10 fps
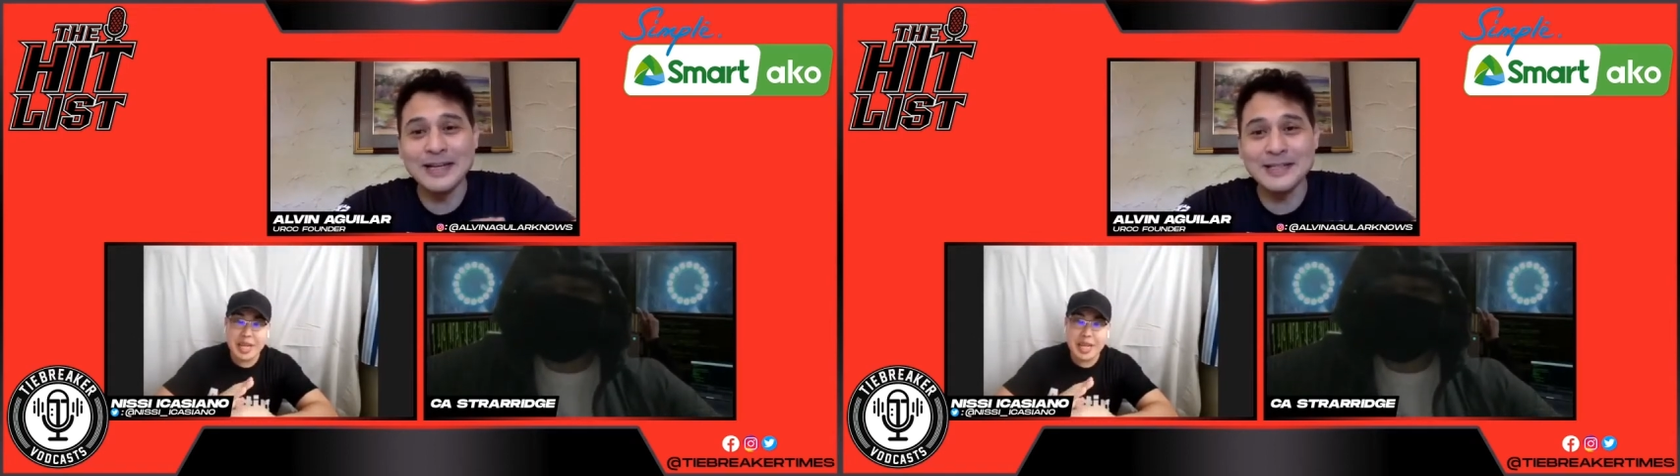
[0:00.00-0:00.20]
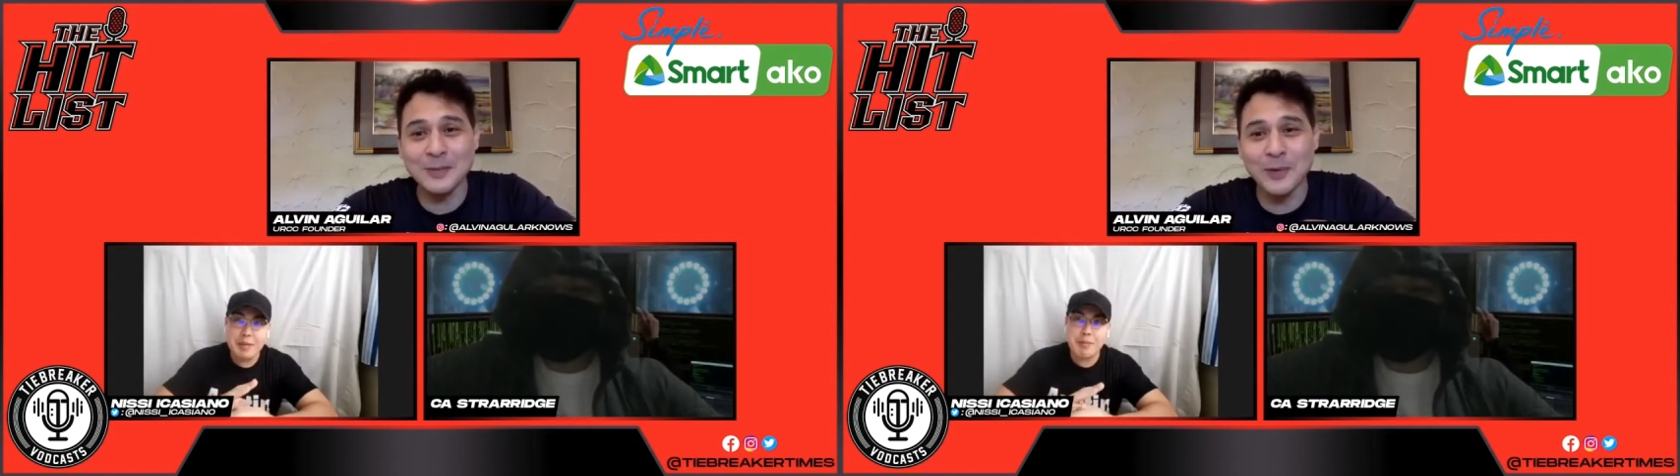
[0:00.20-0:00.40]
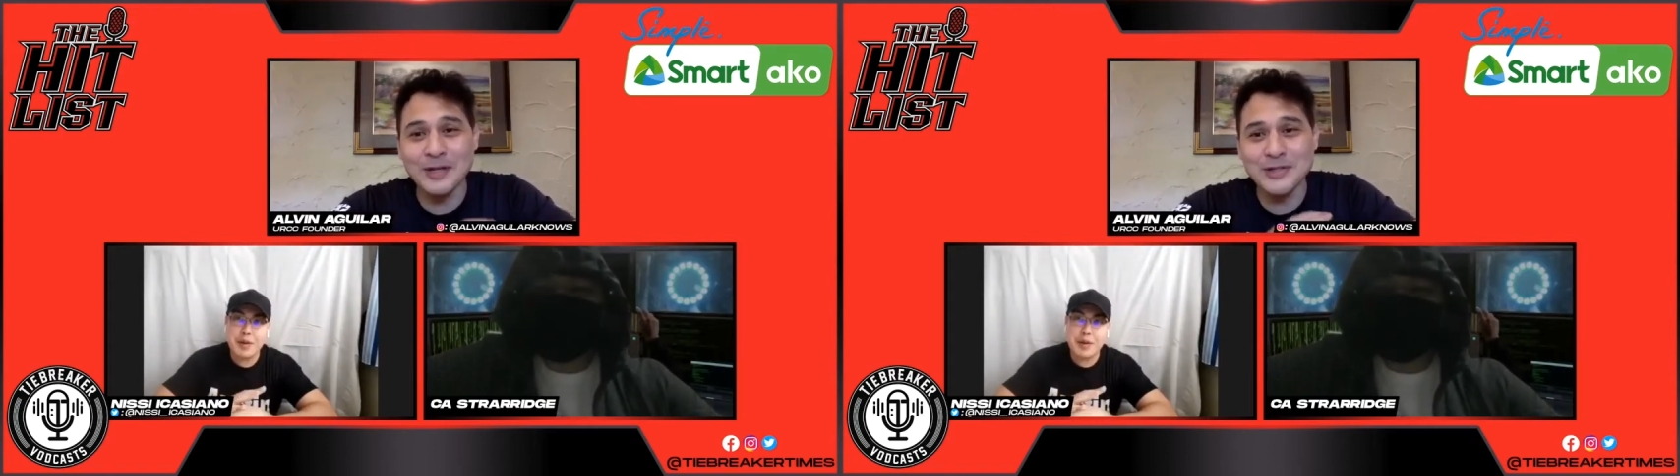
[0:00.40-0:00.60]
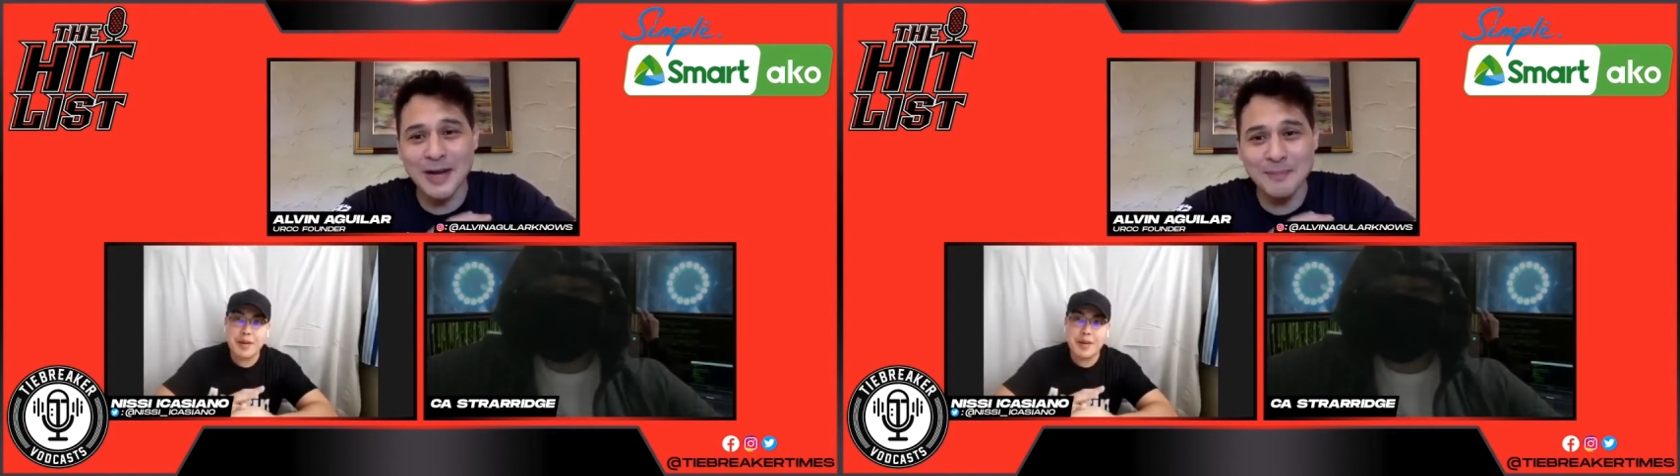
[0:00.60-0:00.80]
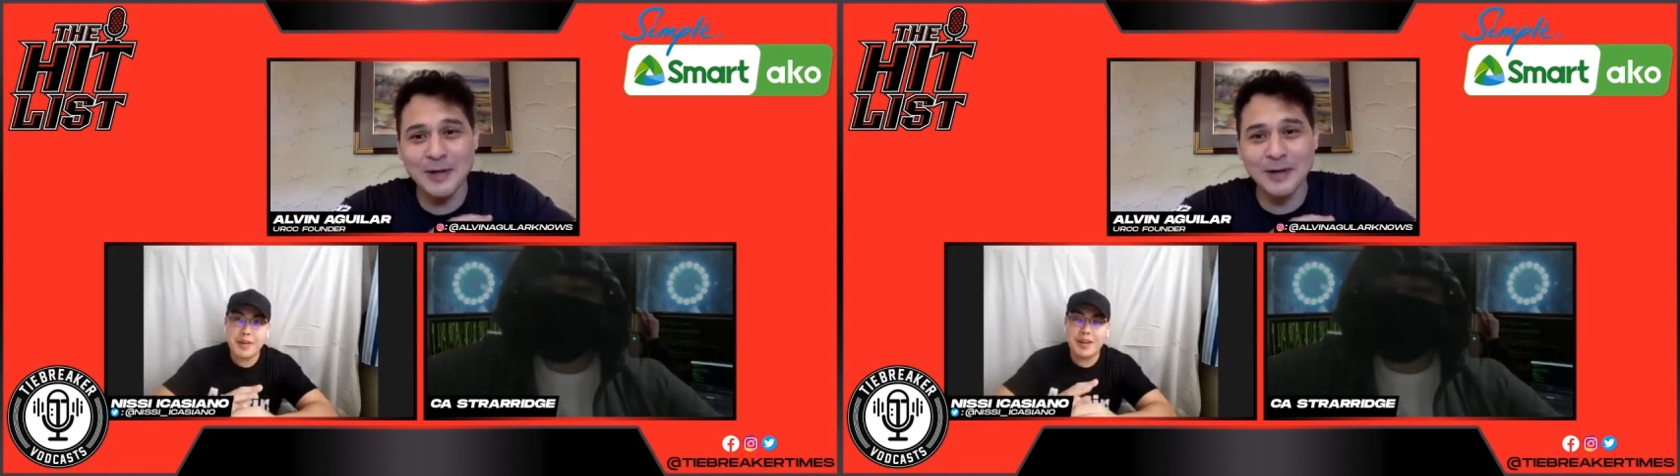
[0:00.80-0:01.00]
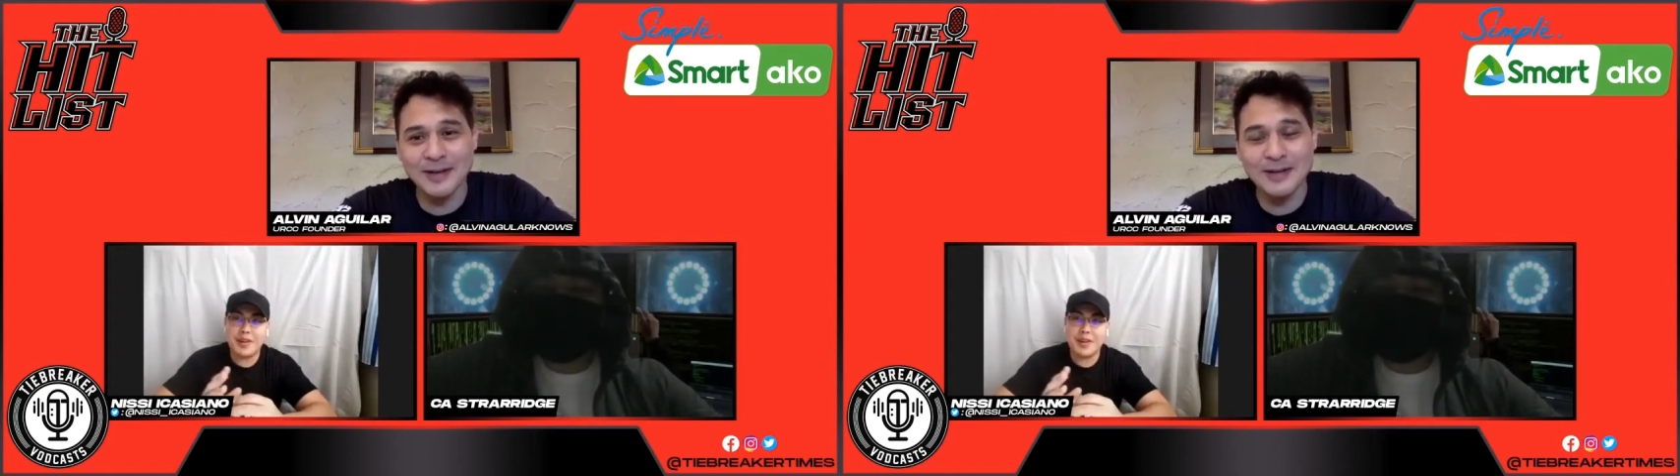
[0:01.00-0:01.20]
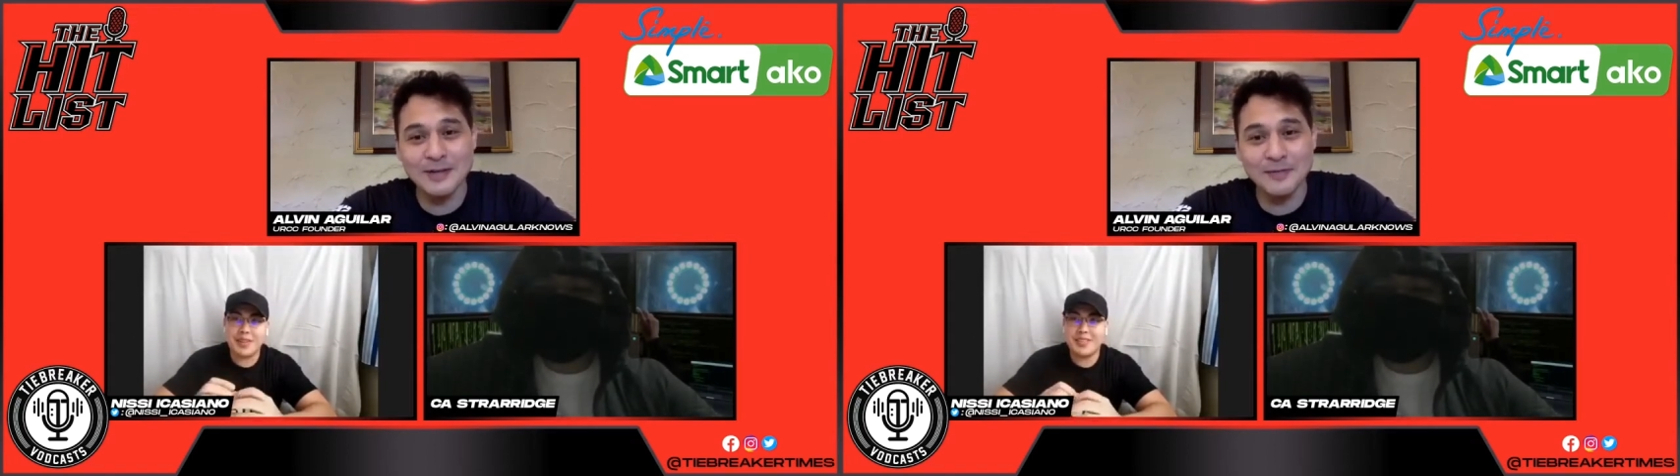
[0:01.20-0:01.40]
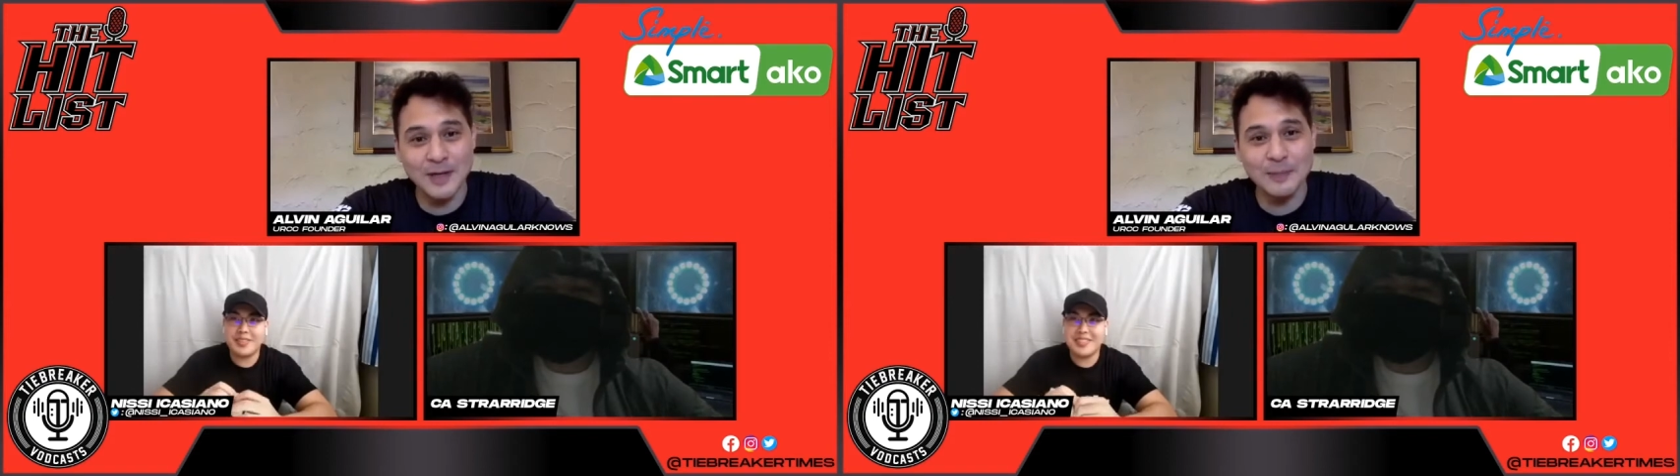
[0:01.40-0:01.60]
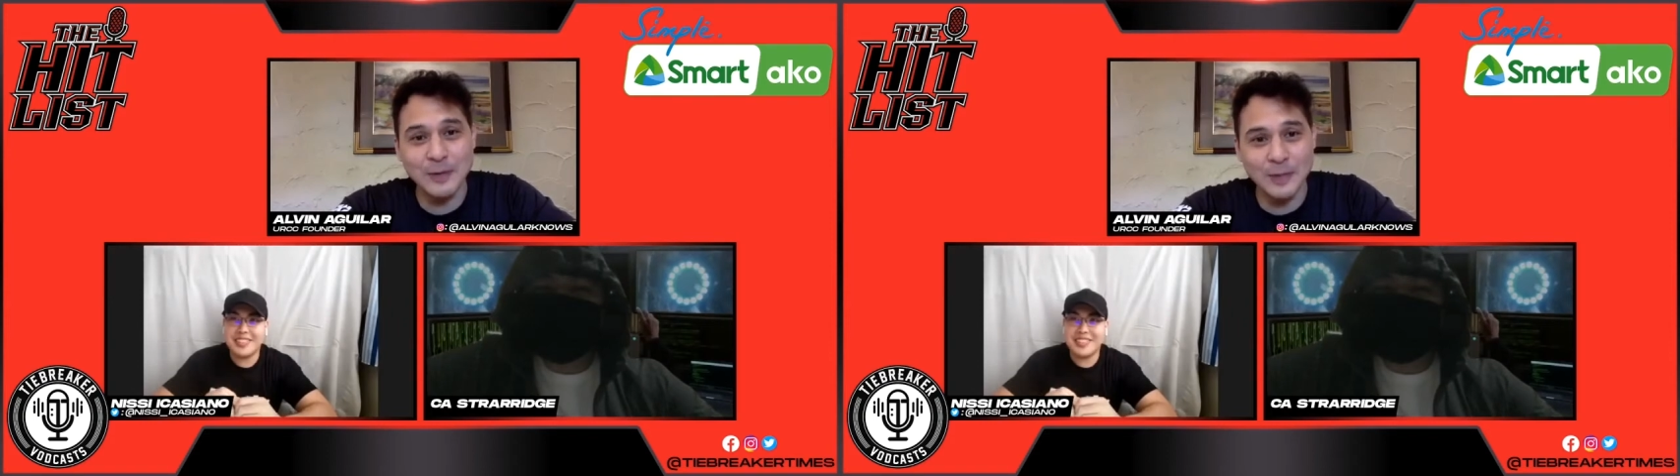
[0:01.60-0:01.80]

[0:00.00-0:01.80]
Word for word: he's the world champion. He's the Philippine